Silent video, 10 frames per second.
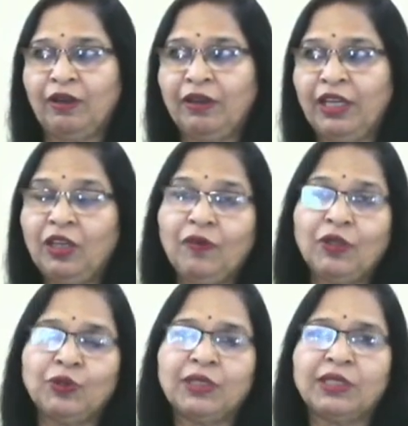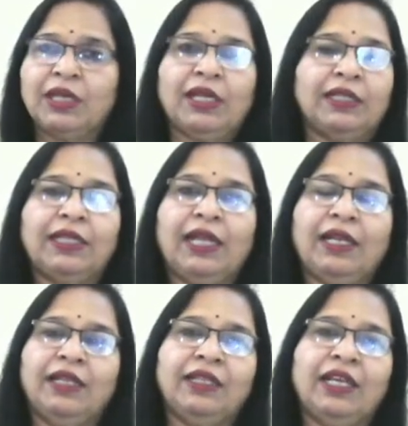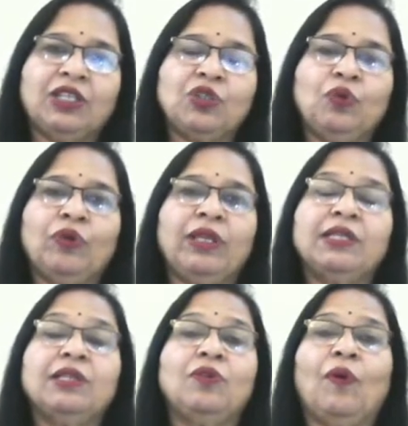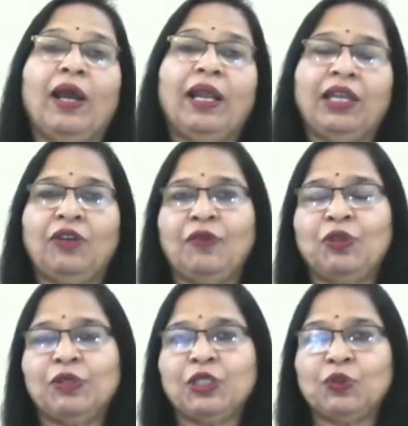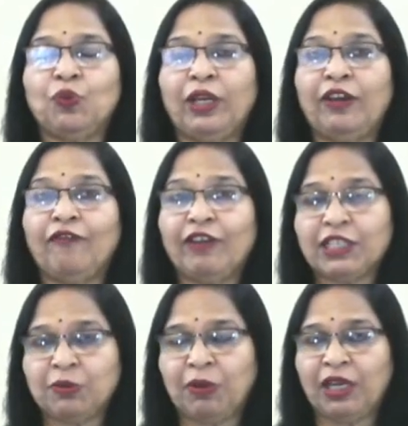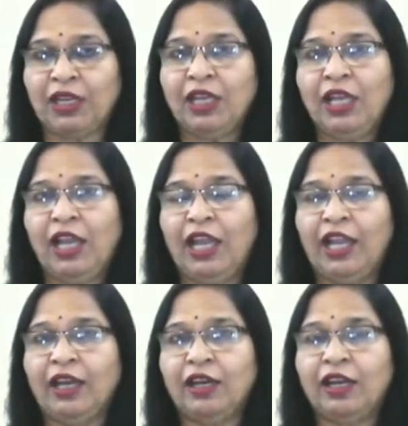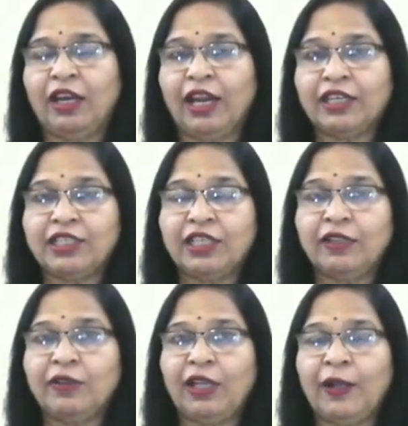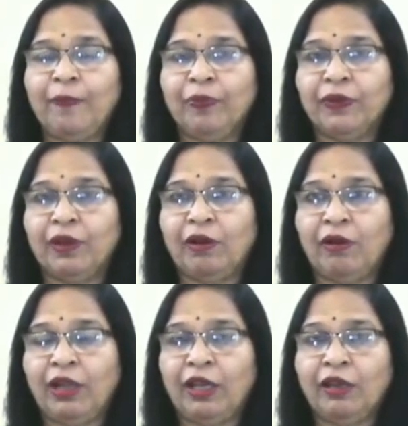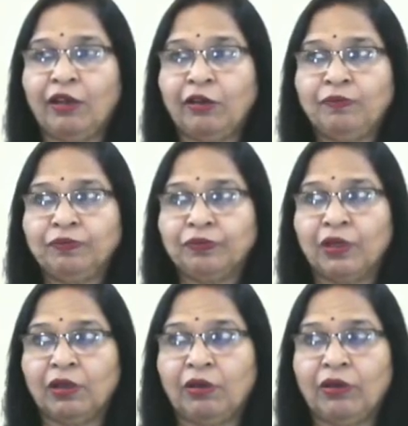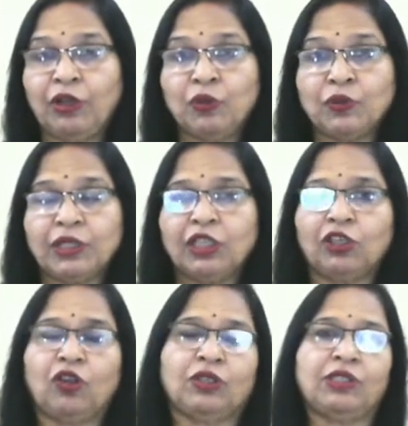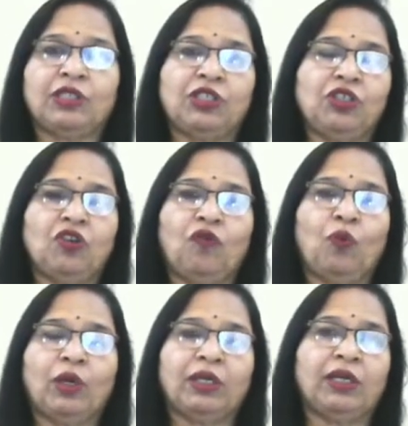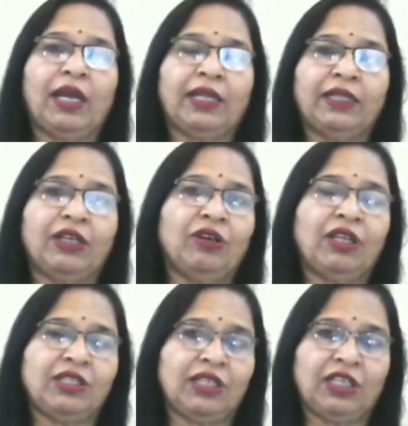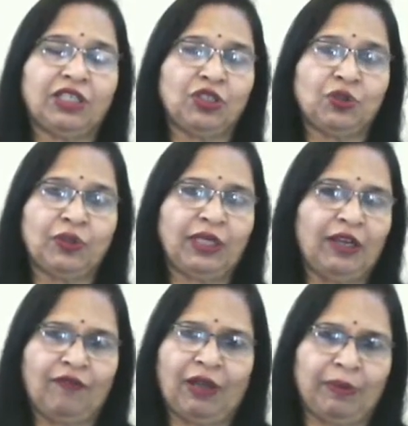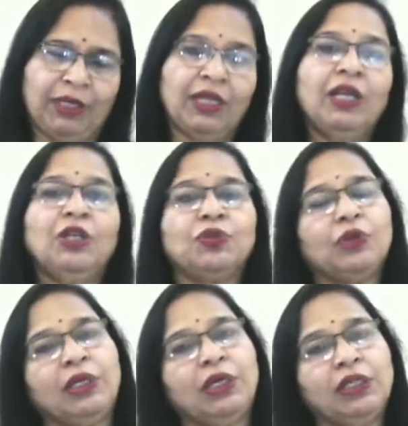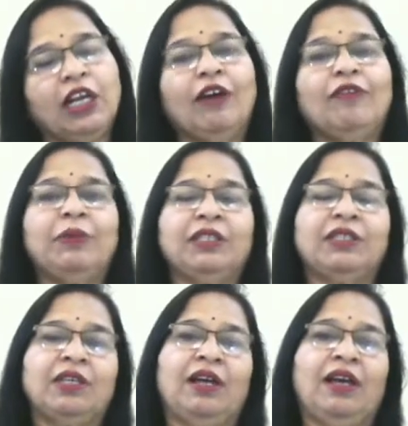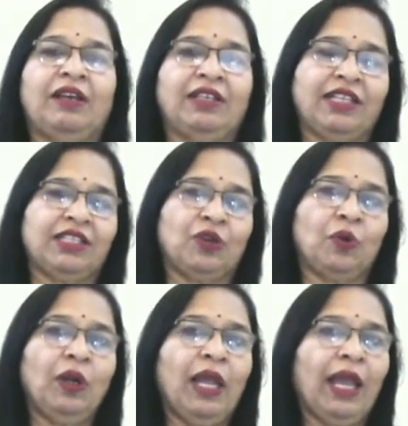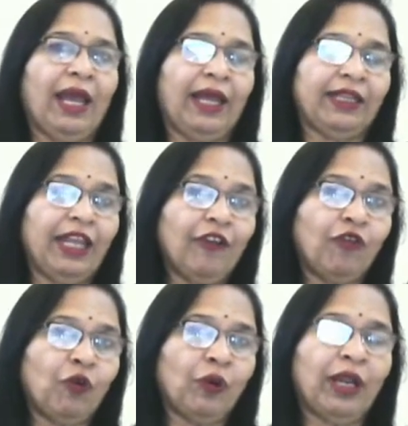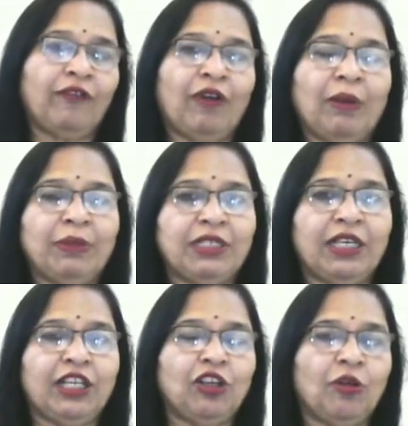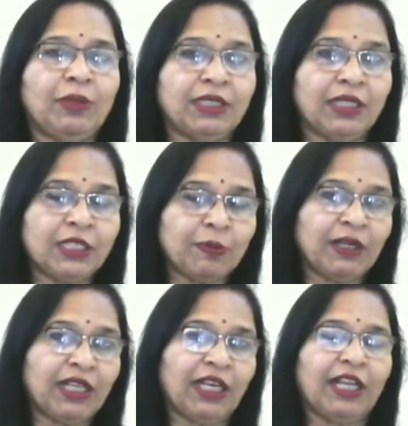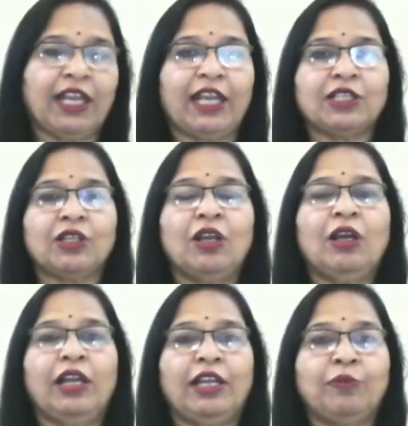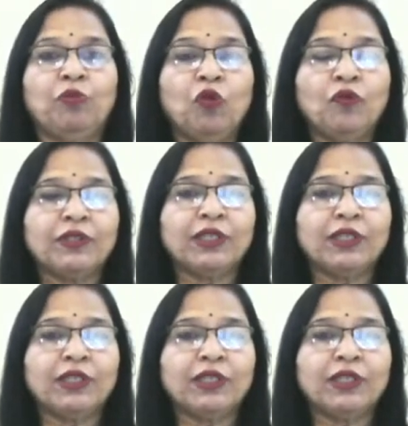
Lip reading: individuals, then there is no reason why individuals would invest money in correcting the in reducing the toxicity of water and then releasing it into the environment. So here the government takes a role, and therefore environmental economics in this particular case, it moves